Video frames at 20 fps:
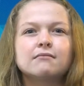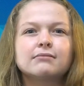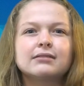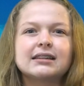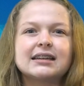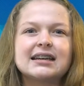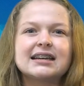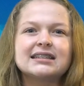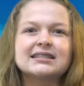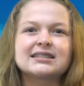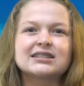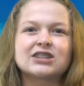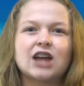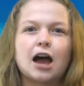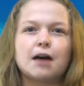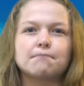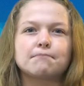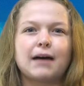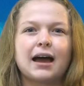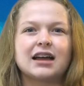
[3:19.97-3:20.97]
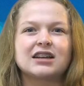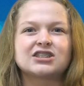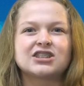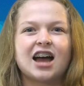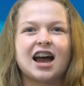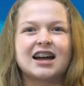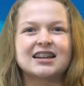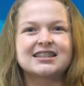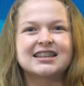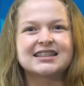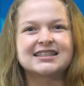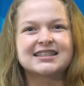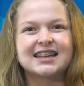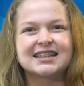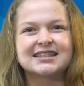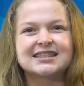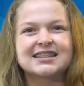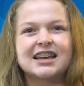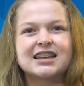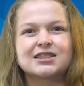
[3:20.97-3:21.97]
please stop by Shihate
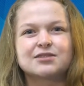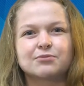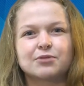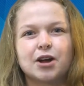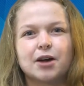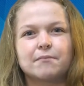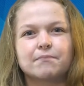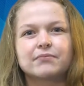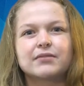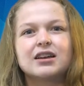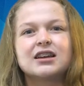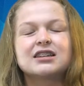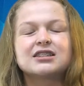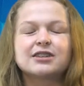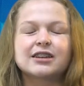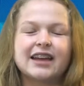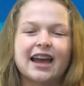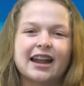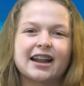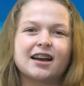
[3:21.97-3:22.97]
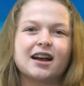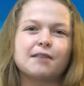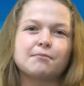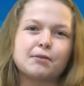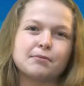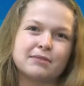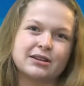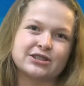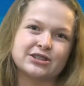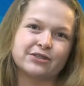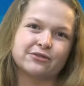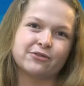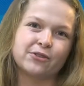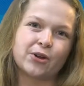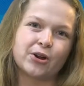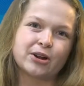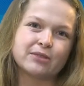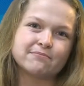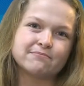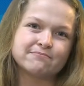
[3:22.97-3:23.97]
Sensei's room to get a permission
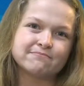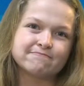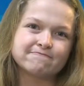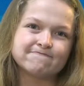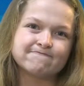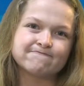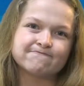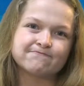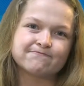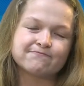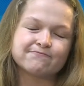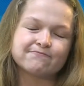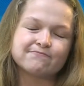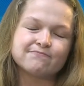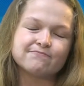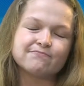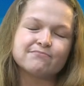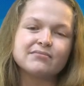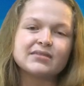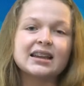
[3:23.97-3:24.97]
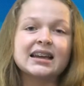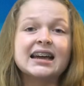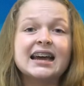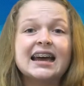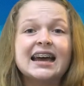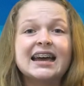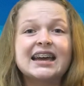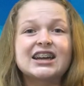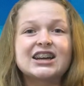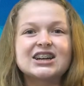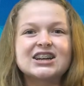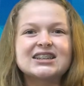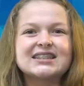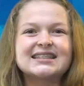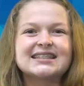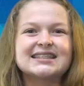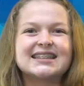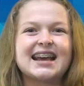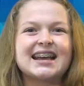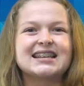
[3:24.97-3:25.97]
form. Here
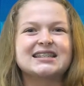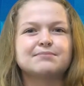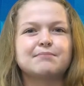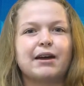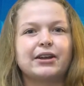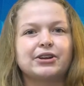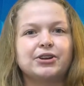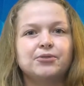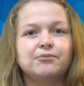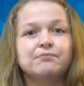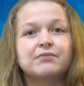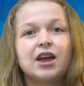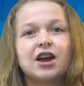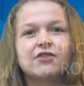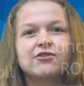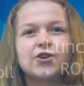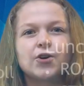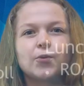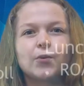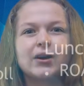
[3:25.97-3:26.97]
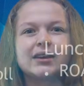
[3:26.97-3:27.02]
is today's menu. For